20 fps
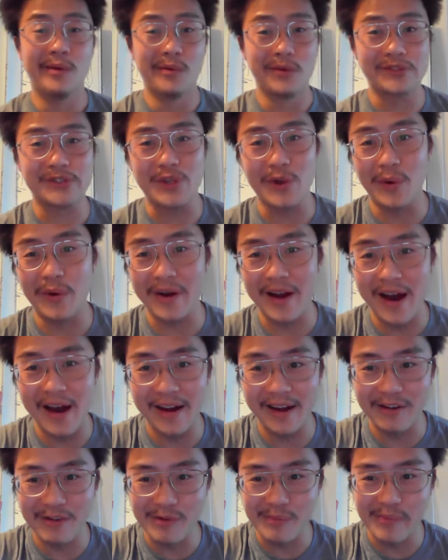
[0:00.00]
What's going
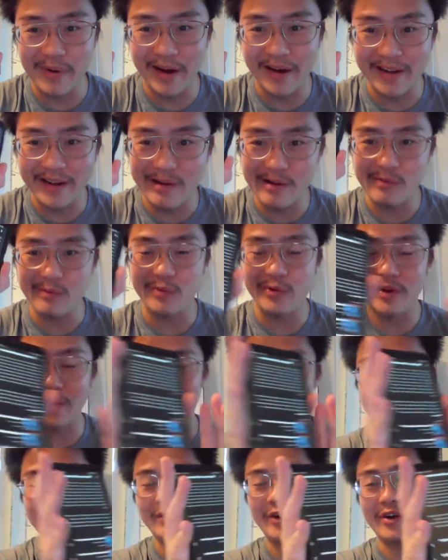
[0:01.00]
on, everybody? We're
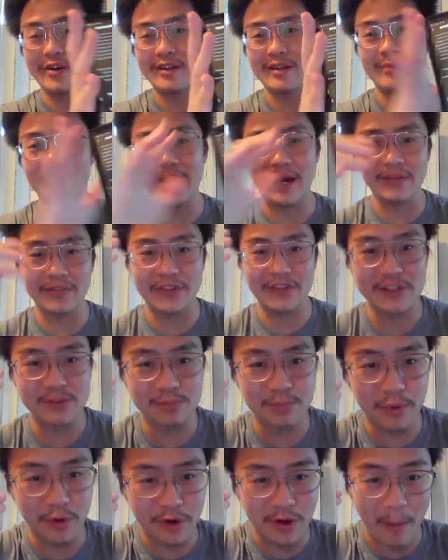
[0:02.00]
going to be talking about this
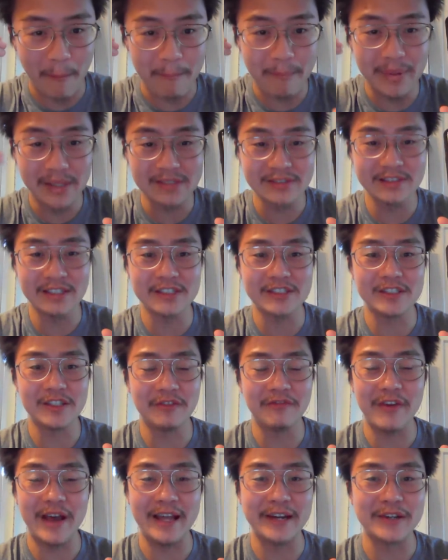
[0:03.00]
book, Business
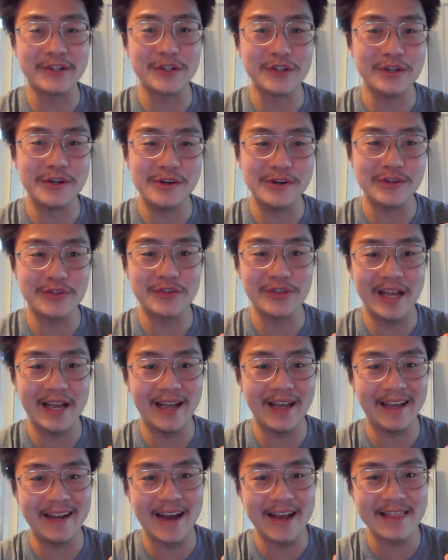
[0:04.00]
Adventures.
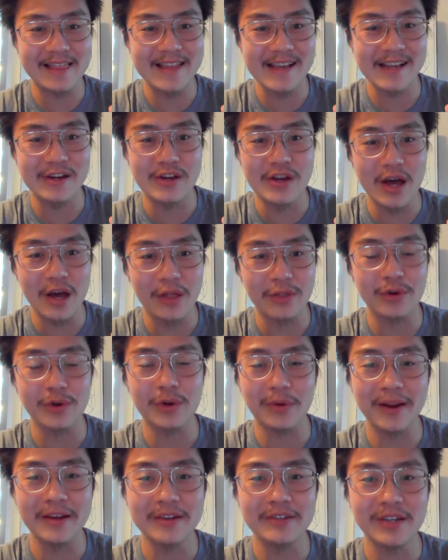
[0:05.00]
And I think another
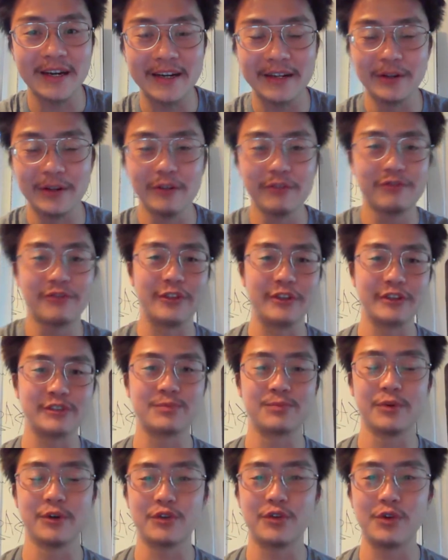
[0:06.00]
great title for this
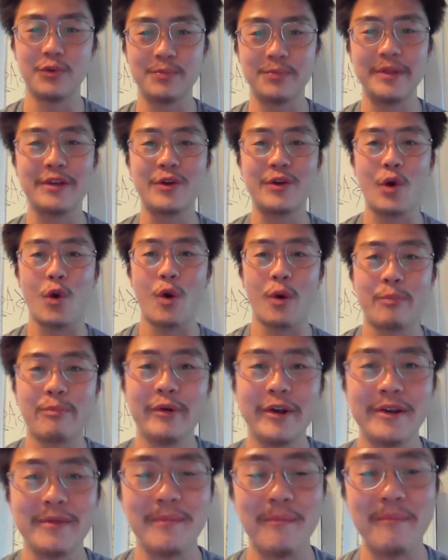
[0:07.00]
book would be
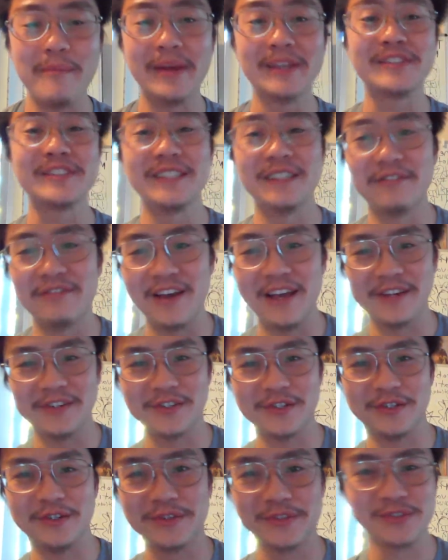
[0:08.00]
Corporate
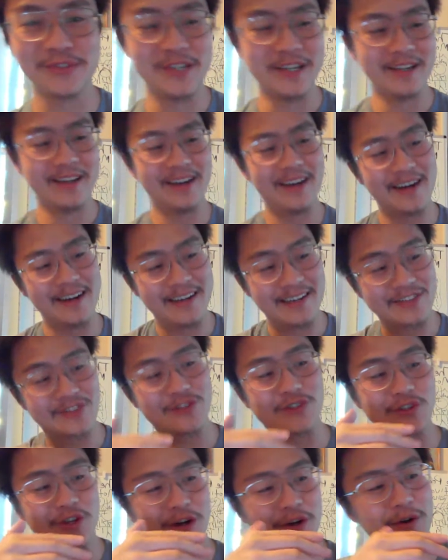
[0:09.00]
Misadventures. Uh,
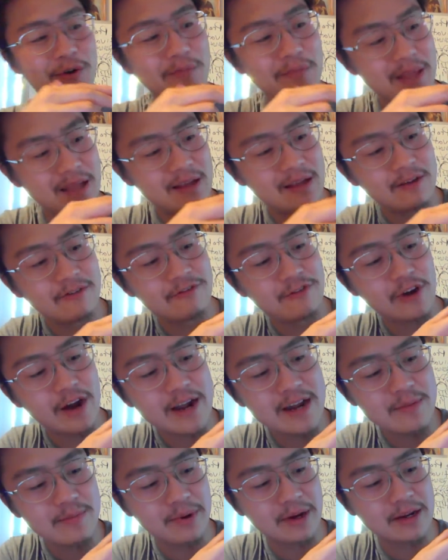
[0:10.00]
so, for
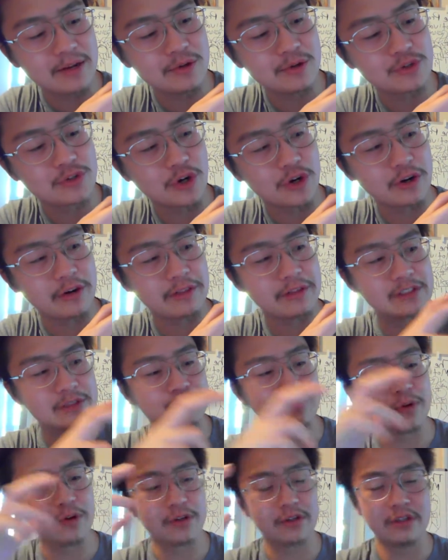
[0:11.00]
anybody who's heard of this
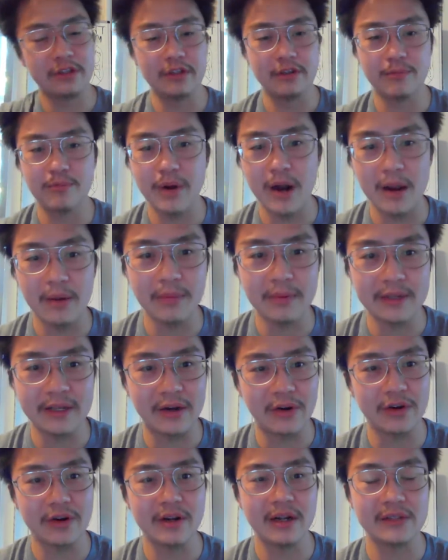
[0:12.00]
book, you probably
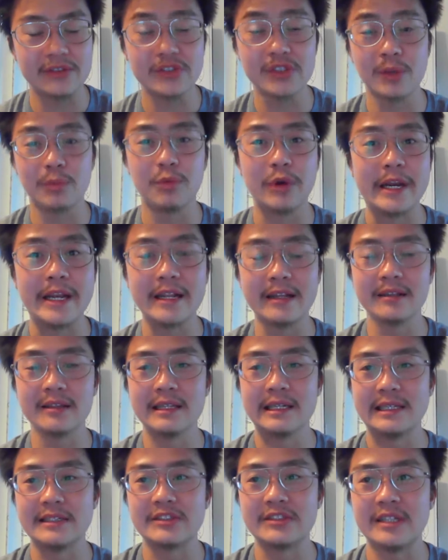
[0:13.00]
heard it on some reading
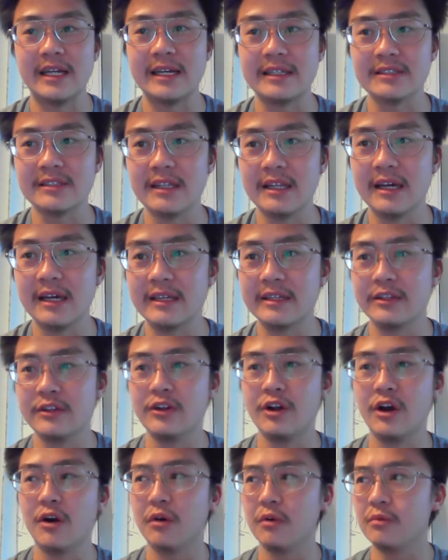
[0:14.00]
list as like, you
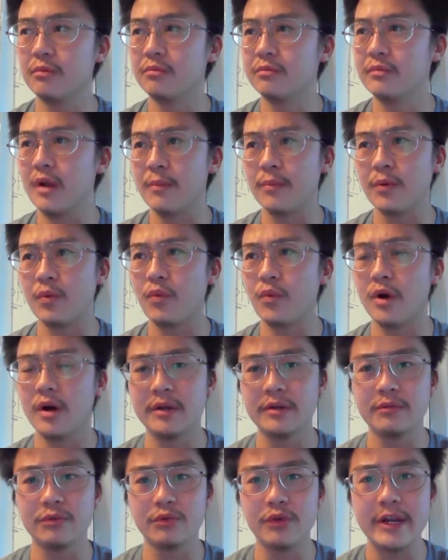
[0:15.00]
know, number
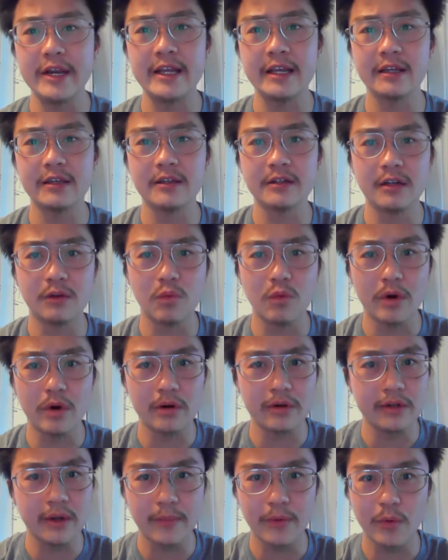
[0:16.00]
one reading,
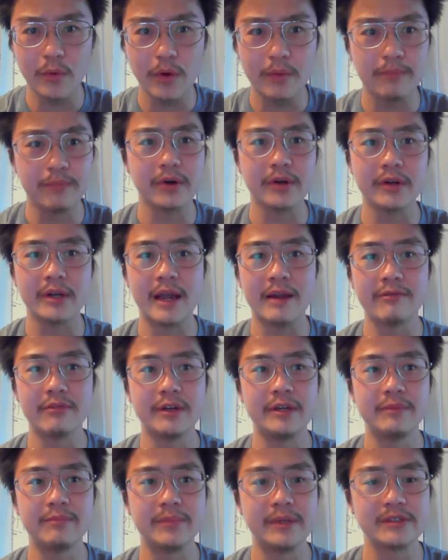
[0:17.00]
one, number one book
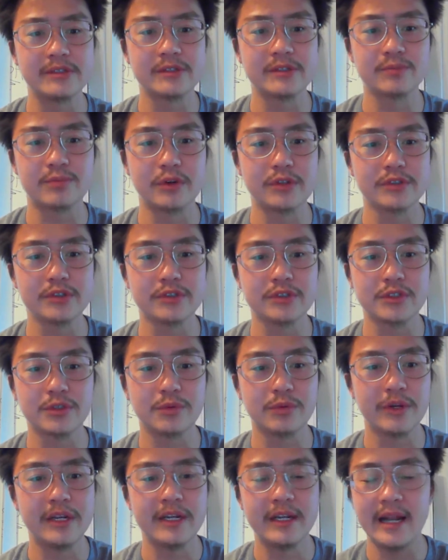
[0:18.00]
every business person should
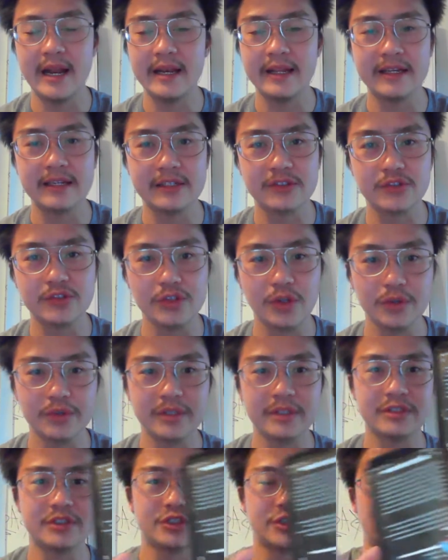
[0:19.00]
read, any
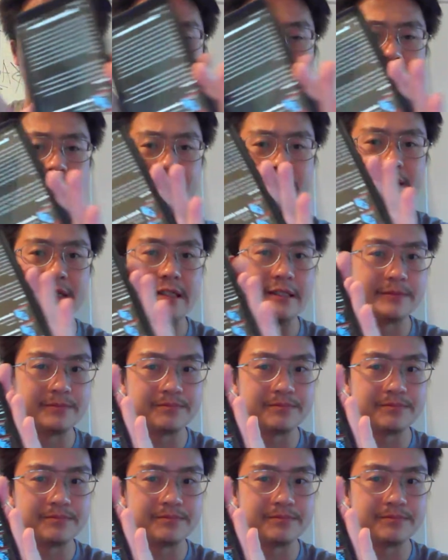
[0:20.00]
consultant should read,